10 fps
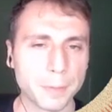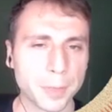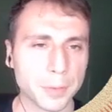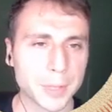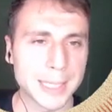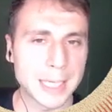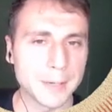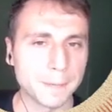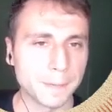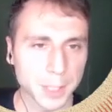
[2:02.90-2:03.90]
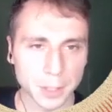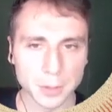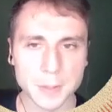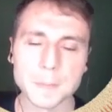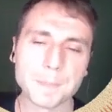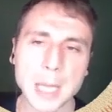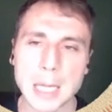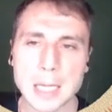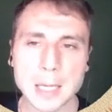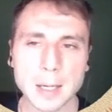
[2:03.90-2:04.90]
3 figures.
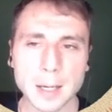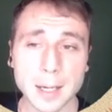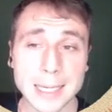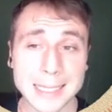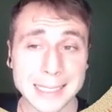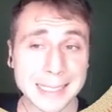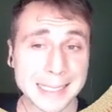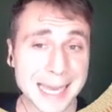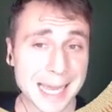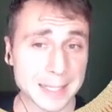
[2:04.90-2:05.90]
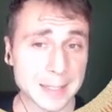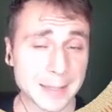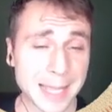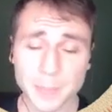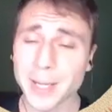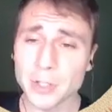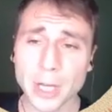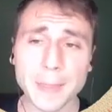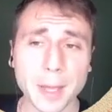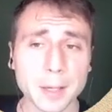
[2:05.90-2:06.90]
Yes, that's my
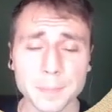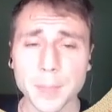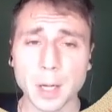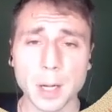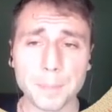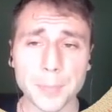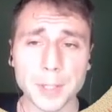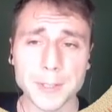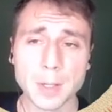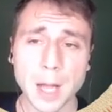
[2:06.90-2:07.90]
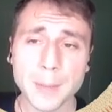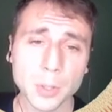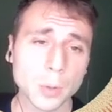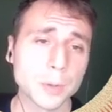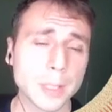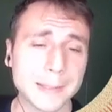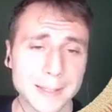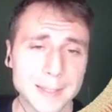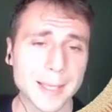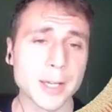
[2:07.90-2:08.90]
agenda. So in
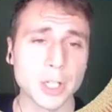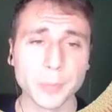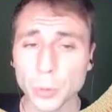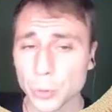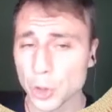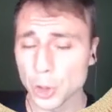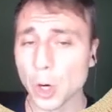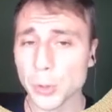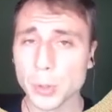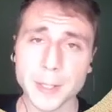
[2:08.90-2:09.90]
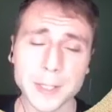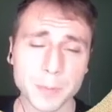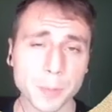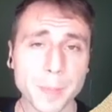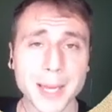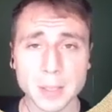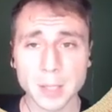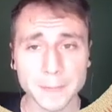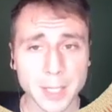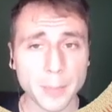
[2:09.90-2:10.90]
this session, I'm going to show you, and it will be based on
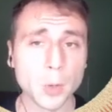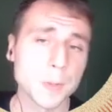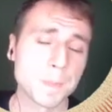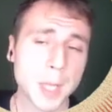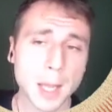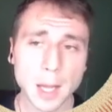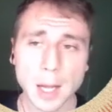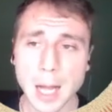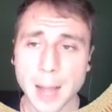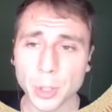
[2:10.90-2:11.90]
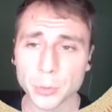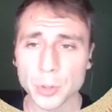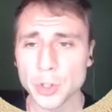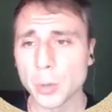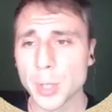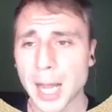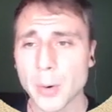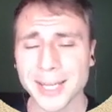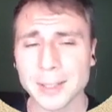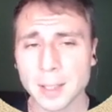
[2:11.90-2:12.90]
live demos. I'm going to show you
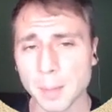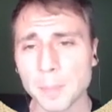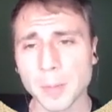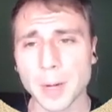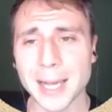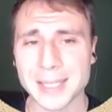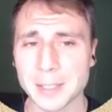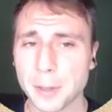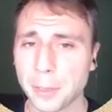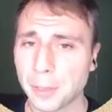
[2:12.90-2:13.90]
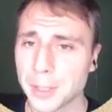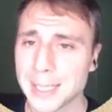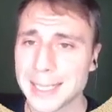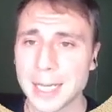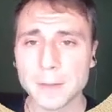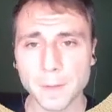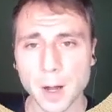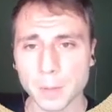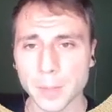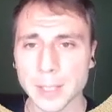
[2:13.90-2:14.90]
how I can compromise 3
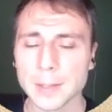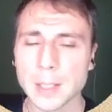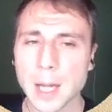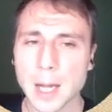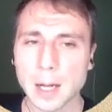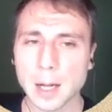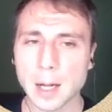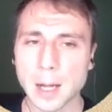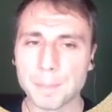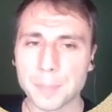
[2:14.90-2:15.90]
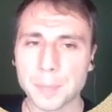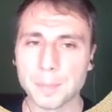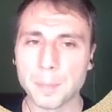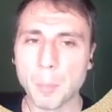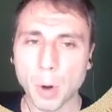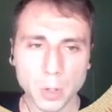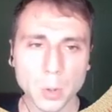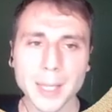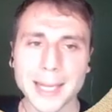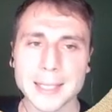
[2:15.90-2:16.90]
environment, more
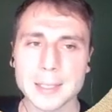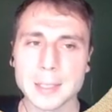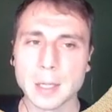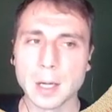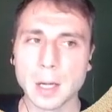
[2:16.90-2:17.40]
or less